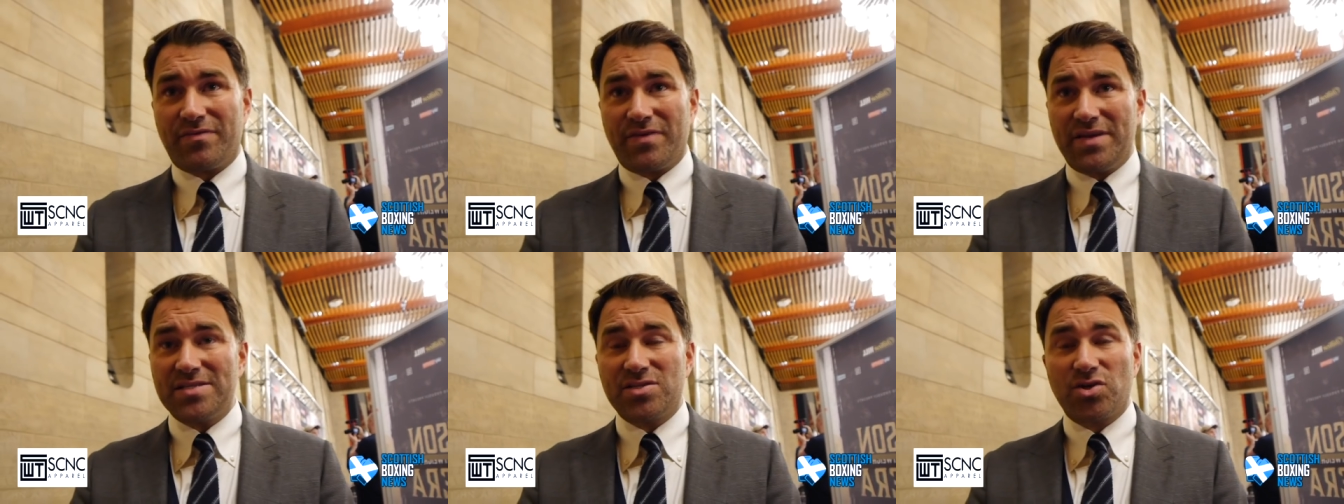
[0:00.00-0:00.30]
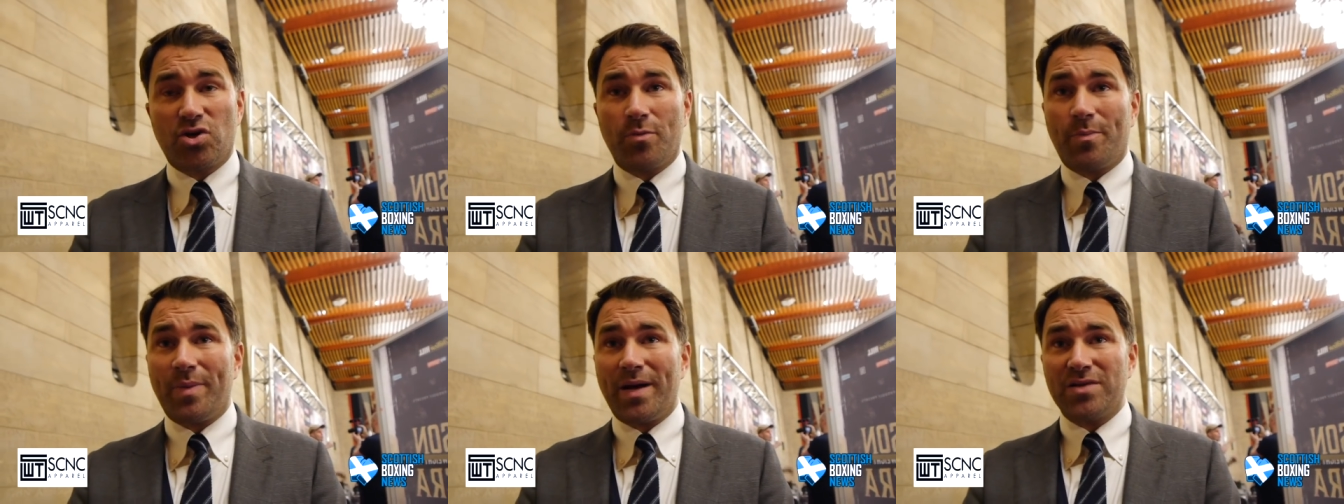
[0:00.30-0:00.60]
I think he's
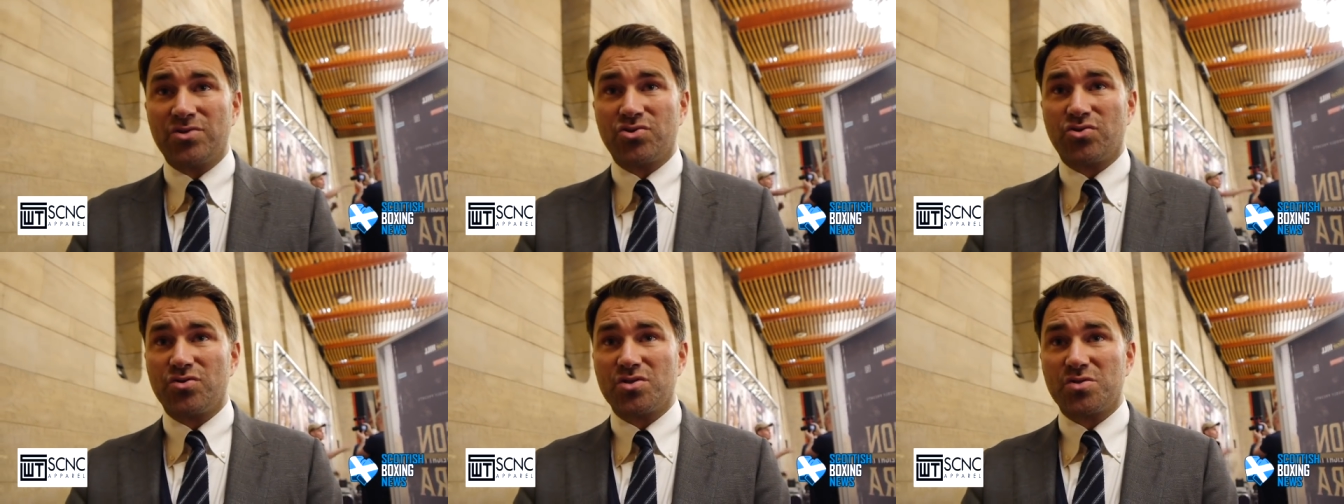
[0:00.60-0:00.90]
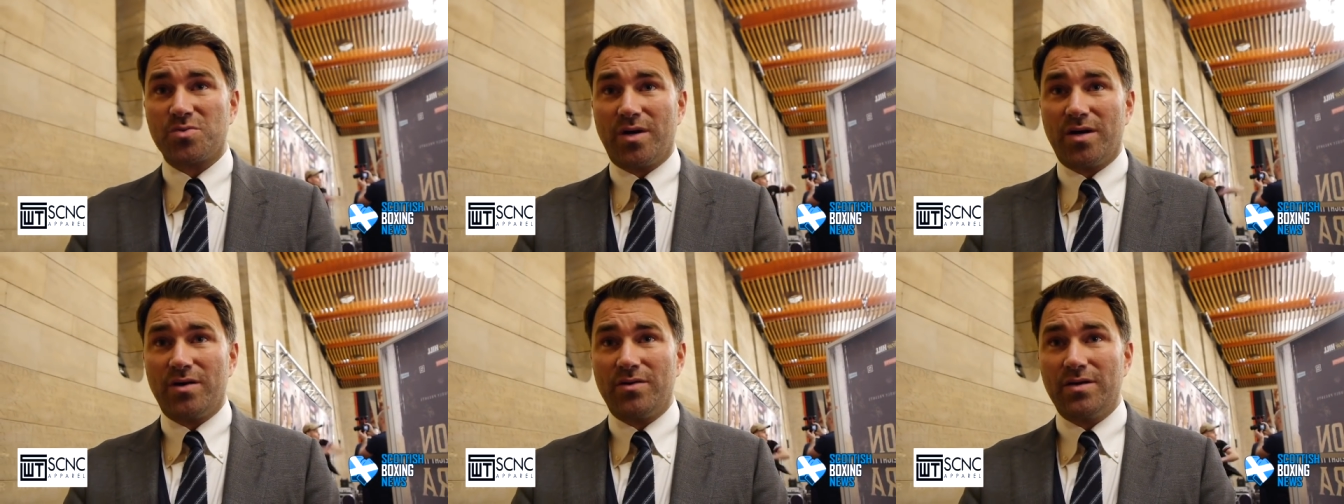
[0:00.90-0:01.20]
a good puncher
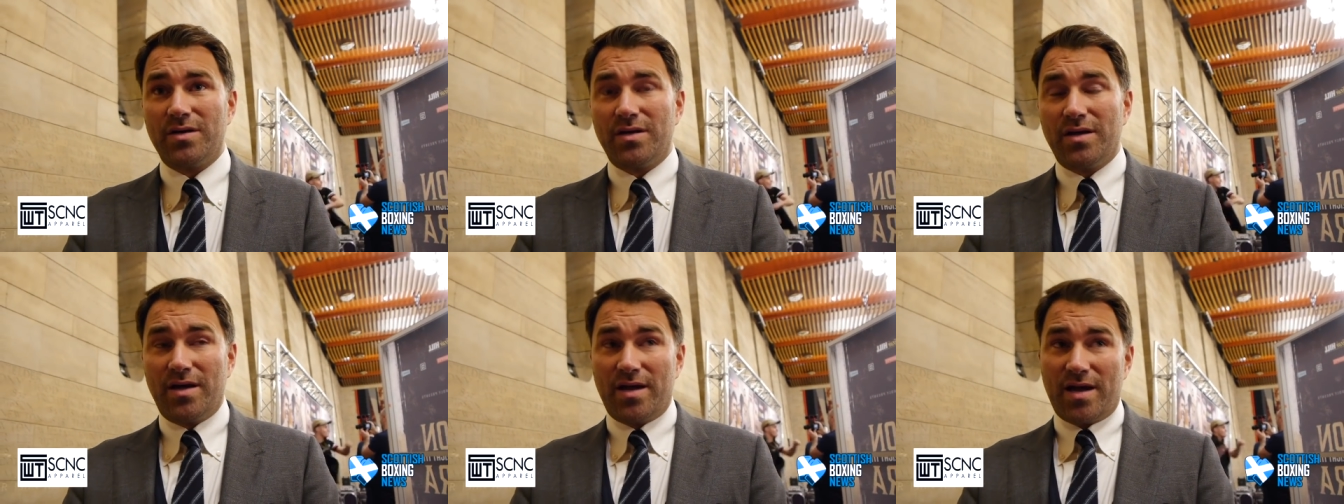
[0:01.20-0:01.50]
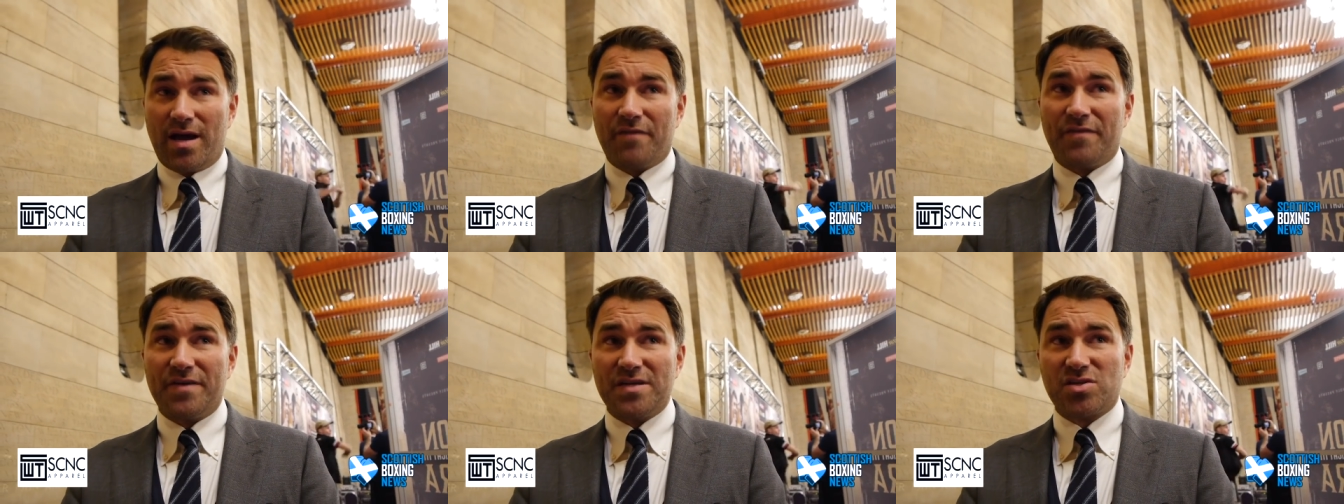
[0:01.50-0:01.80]
as well.
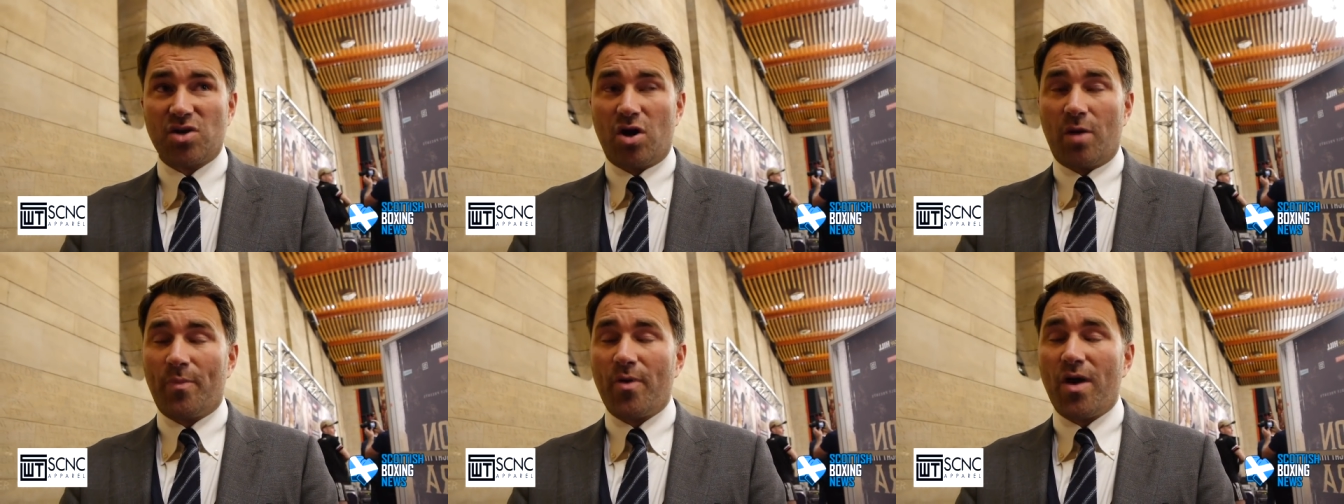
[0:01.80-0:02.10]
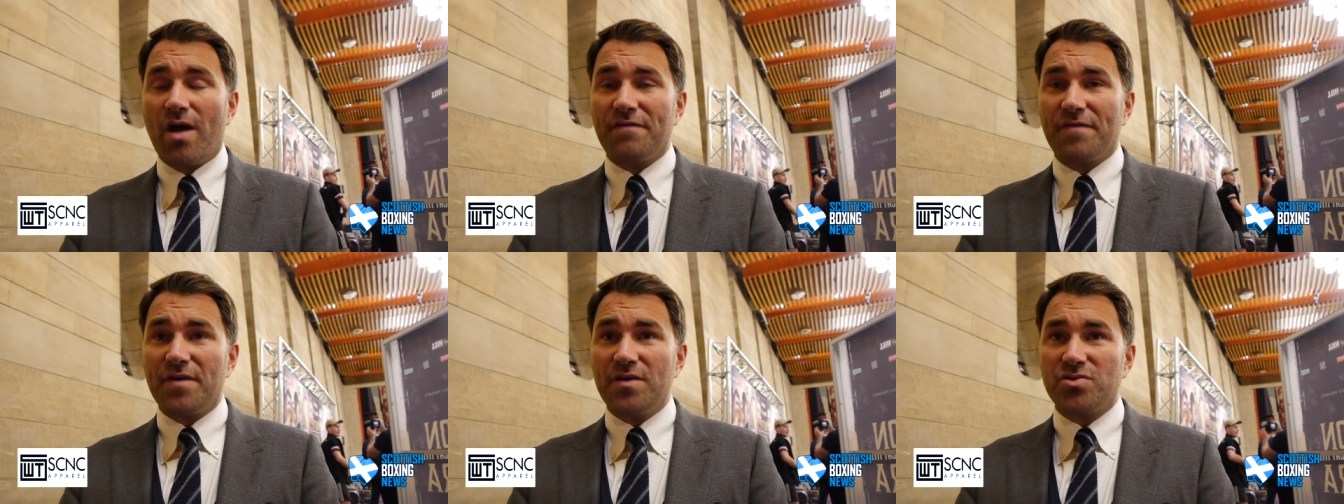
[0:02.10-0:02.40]
I think he's got a
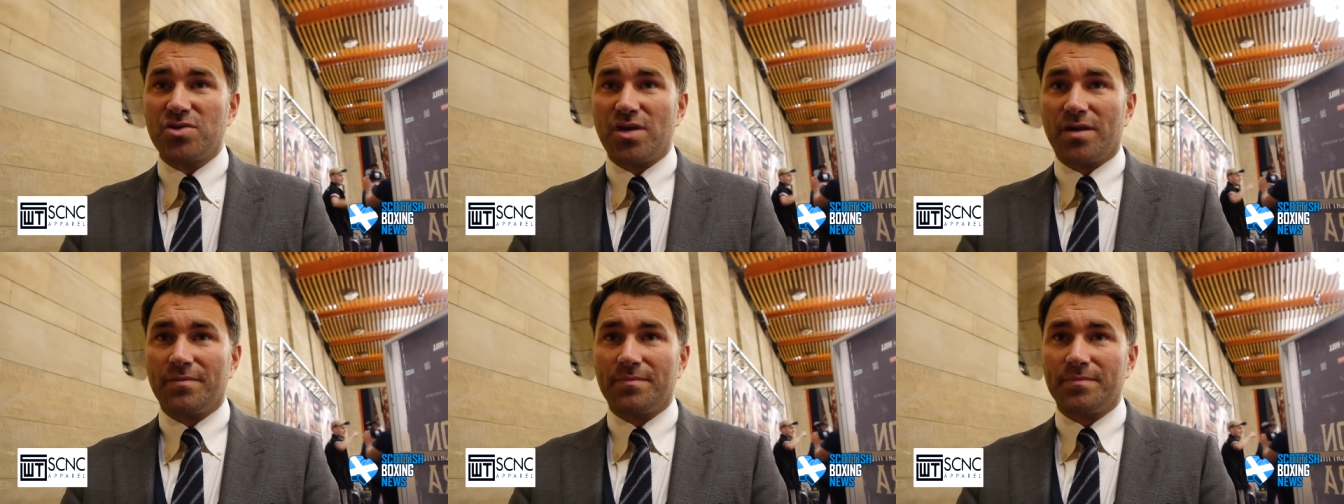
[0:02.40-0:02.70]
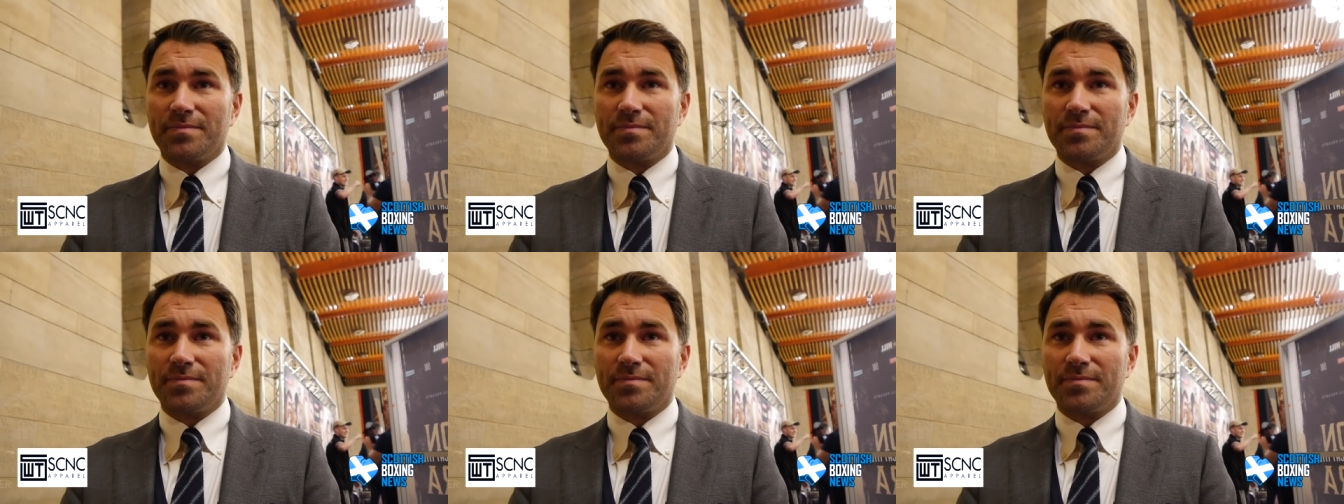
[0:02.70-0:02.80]
bright future.